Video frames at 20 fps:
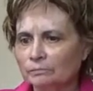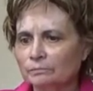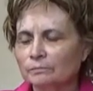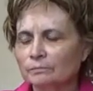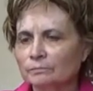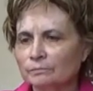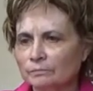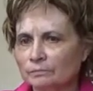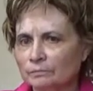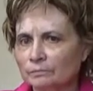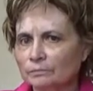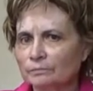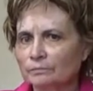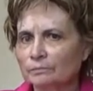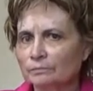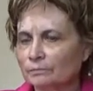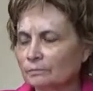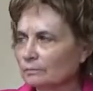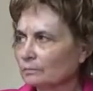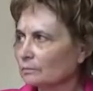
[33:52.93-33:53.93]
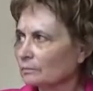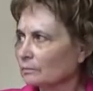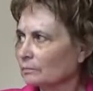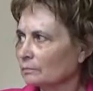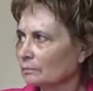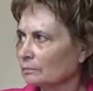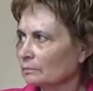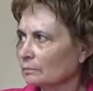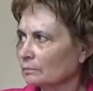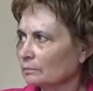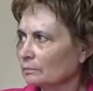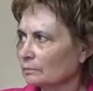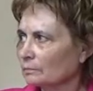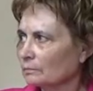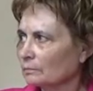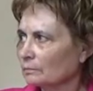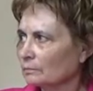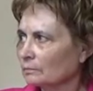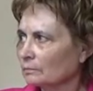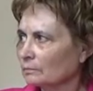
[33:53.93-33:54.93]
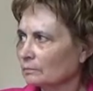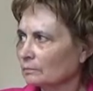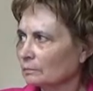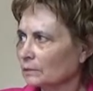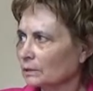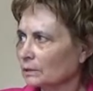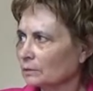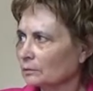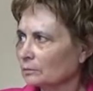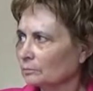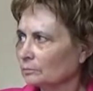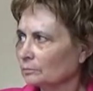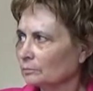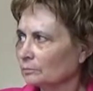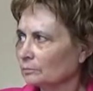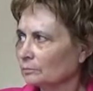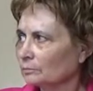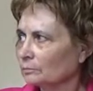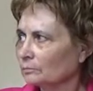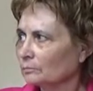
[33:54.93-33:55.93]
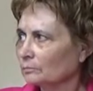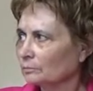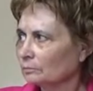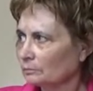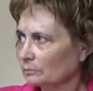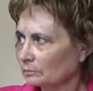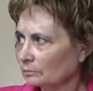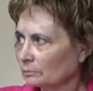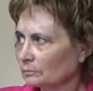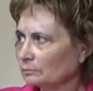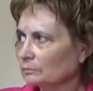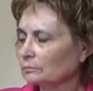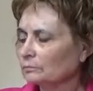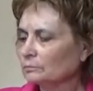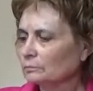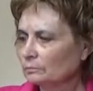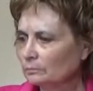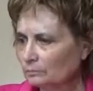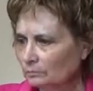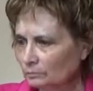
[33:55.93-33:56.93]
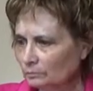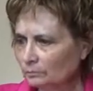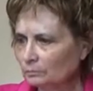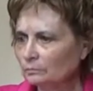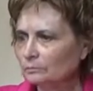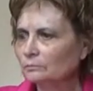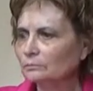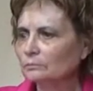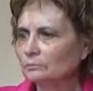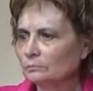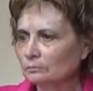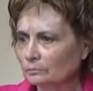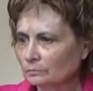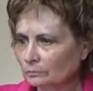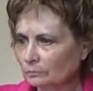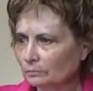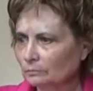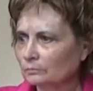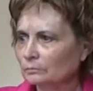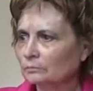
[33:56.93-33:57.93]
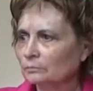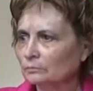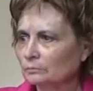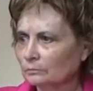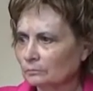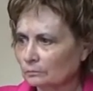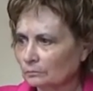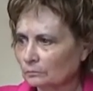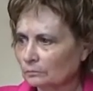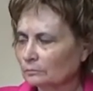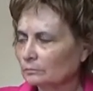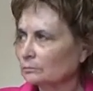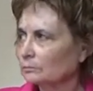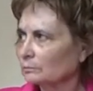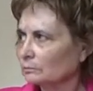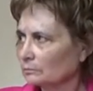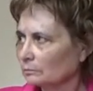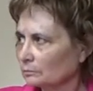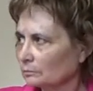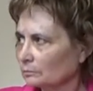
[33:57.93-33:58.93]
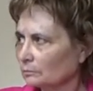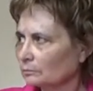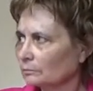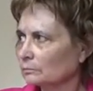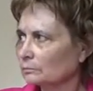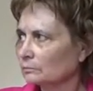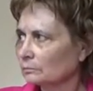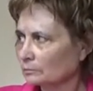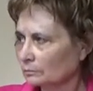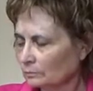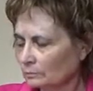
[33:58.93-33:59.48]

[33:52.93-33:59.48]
No words are spoken by the person on screen.